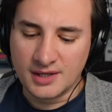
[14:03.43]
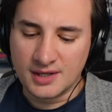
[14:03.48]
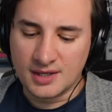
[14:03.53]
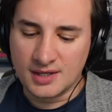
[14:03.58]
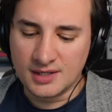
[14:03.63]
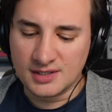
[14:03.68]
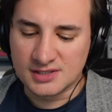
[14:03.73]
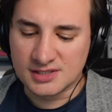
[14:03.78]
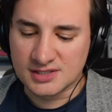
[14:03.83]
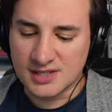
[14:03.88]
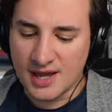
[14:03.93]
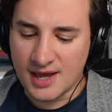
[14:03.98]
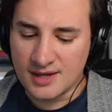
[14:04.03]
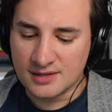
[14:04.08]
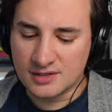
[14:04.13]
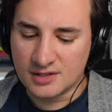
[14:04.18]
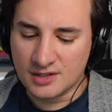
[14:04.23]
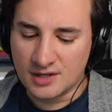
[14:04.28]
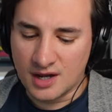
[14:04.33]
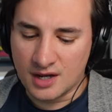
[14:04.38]
he
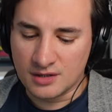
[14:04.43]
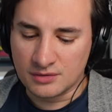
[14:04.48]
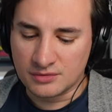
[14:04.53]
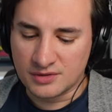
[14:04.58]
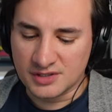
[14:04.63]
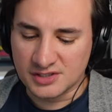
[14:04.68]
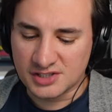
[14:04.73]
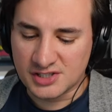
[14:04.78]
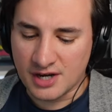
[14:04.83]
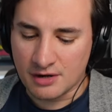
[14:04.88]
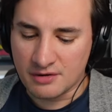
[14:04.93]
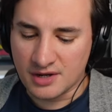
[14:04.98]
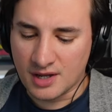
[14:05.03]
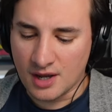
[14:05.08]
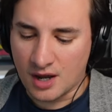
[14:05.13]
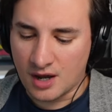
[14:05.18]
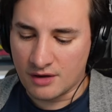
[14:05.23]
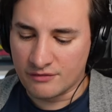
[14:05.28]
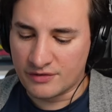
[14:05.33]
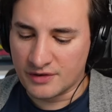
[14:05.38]
said, you know, there's Terry
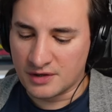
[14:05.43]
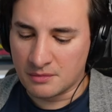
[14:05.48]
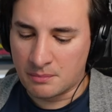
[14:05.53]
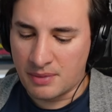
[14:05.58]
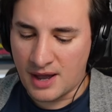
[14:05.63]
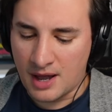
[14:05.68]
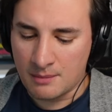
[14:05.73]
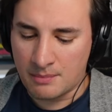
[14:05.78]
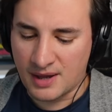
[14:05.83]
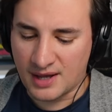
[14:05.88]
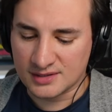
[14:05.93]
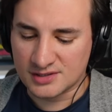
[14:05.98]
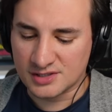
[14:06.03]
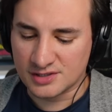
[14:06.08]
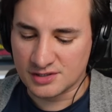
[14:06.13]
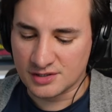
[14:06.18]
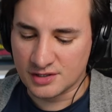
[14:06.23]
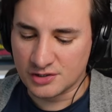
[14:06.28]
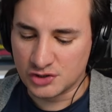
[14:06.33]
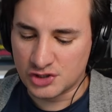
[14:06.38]
Garvin and Pat
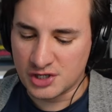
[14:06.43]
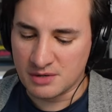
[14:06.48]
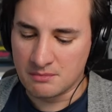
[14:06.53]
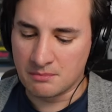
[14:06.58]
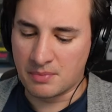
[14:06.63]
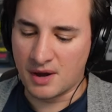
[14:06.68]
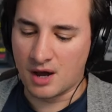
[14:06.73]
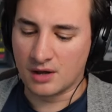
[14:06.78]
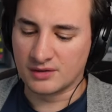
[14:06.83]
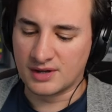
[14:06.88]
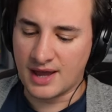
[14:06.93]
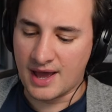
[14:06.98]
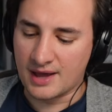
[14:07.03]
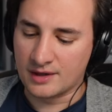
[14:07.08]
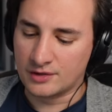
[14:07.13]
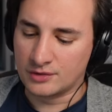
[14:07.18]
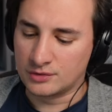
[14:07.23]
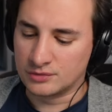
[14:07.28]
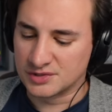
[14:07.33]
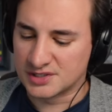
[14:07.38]
Patterson and Jim Barnett
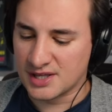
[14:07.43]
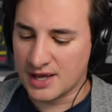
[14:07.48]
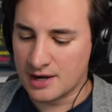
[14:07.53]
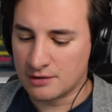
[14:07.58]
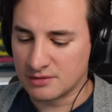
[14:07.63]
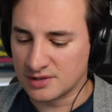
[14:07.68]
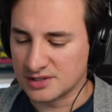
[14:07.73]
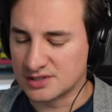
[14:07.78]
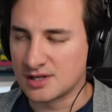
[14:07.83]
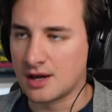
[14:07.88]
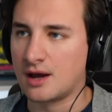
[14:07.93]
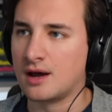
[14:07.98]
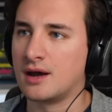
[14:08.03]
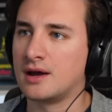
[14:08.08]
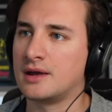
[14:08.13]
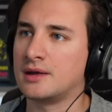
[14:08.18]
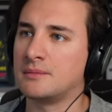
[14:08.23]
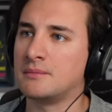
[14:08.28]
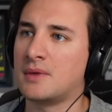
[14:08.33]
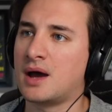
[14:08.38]
who was there at the
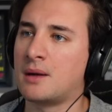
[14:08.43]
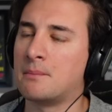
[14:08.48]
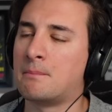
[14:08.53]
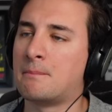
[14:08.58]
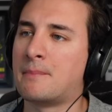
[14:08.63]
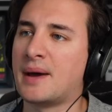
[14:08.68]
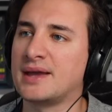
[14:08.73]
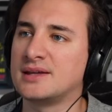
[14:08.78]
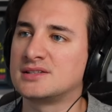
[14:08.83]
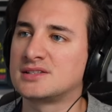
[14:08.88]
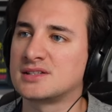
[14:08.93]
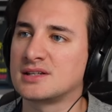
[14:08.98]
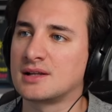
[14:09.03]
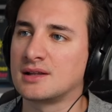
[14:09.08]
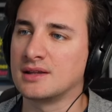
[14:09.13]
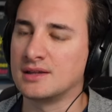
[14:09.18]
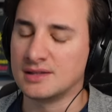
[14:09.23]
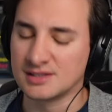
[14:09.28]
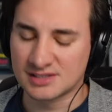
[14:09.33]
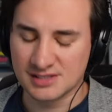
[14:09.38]
time, and
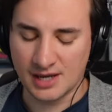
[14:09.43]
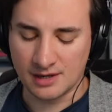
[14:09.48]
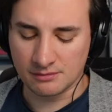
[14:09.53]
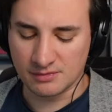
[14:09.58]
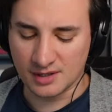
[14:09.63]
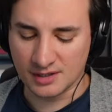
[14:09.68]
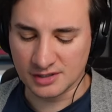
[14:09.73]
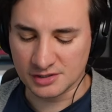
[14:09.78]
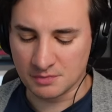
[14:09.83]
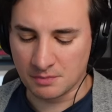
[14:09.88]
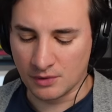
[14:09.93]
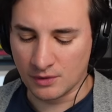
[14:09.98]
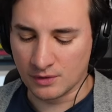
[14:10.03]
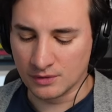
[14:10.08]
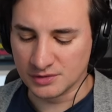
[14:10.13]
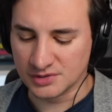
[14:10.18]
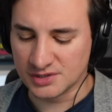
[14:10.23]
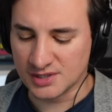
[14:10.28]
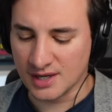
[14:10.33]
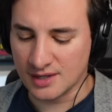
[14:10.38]
basically the same thing as Paul
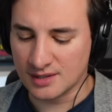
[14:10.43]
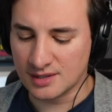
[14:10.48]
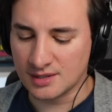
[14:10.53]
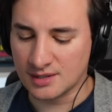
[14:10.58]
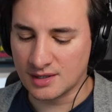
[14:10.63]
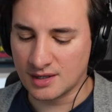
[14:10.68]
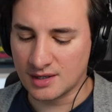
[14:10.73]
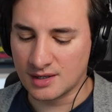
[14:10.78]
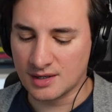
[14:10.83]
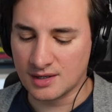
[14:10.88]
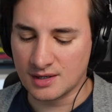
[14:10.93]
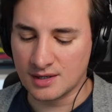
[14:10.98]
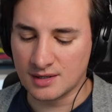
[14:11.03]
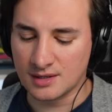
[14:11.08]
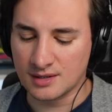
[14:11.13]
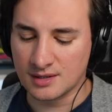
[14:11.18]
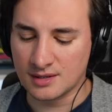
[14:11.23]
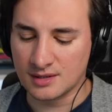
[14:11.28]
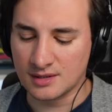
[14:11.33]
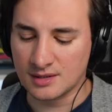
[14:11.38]
said.
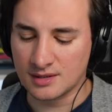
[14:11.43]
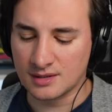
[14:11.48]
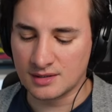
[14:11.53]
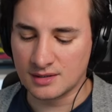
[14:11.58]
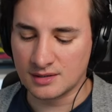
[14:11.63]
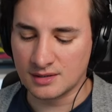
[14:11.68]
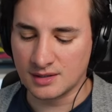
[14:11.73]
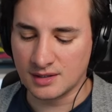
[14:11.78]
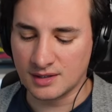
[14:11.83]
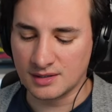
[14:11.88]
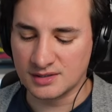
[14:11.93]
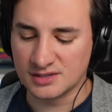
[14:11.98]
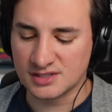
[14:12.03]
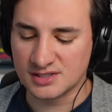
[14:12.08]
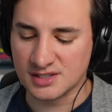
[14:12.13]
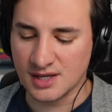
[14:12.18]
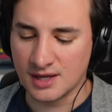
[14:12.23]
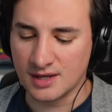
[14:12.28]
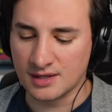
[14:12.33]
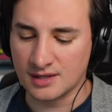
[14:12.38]
Uh, he
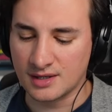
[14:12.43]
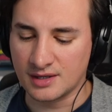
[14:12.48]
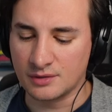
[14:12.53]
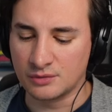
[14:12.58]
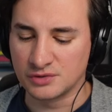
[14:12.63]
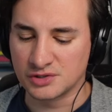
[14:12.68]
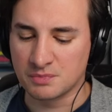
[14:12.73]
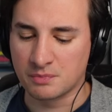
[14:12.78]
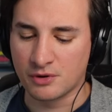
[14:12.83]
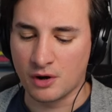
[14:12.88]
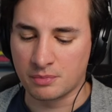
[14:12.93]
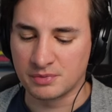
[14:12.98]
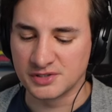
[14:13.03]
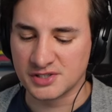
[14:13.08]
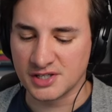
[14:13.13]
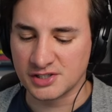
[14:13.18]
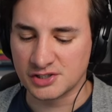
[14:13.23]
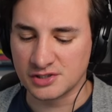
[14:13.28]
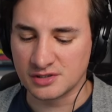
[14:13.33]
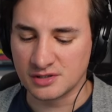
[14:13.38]
uh, he was
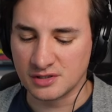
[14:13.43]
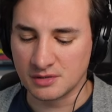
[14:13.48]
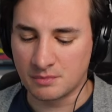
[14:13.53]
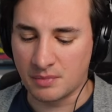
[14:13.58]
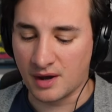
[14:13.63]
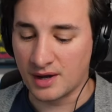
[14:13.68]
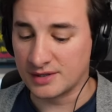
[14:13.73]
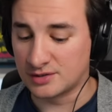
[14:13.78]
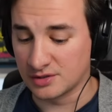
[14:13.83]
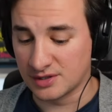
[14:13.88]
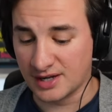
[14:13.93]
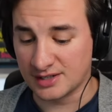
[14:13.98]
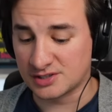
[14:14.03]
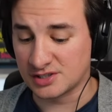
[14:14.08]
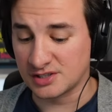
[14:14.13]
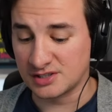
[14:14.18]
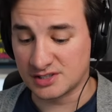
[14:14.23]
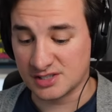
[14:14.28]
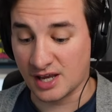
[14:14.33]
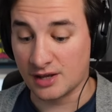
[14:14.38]
propositioned by. It didn't
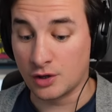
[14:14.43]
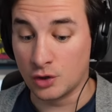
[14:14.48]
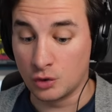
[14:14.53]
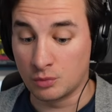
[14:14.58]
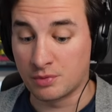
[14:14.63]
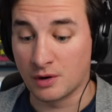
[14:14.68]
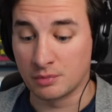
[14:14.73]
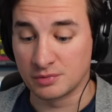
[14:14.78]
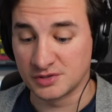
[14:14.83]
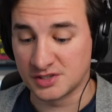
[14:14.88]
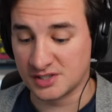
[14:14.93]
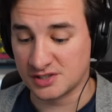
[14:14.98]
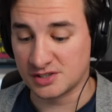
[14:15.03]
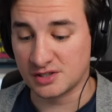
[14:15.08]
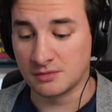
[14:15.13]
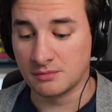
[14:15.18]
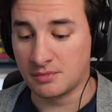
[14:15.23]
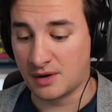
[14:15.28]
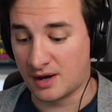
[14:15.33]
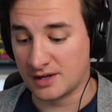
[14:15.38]
actually say who propositioned
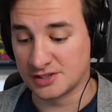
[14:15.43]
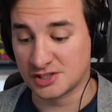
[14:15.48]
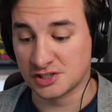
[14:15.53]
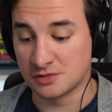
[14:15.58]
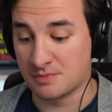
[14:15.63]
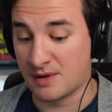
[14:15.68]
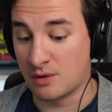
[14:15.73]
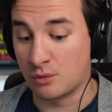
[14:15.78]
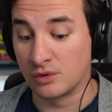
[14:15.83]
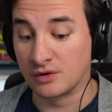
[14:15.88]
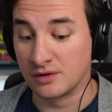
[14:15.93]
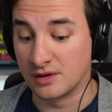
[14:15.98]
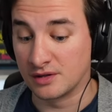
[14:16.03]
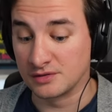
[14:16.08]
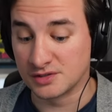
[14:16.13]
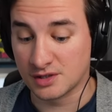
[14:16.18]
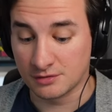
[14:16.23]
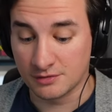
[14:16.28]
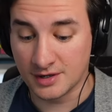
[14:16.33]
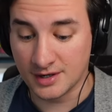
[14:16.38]
him, but I suspect one of
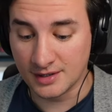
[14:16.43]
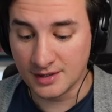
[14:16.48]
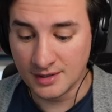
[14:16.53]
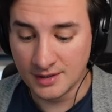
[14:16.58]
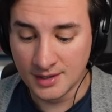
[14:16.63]
those three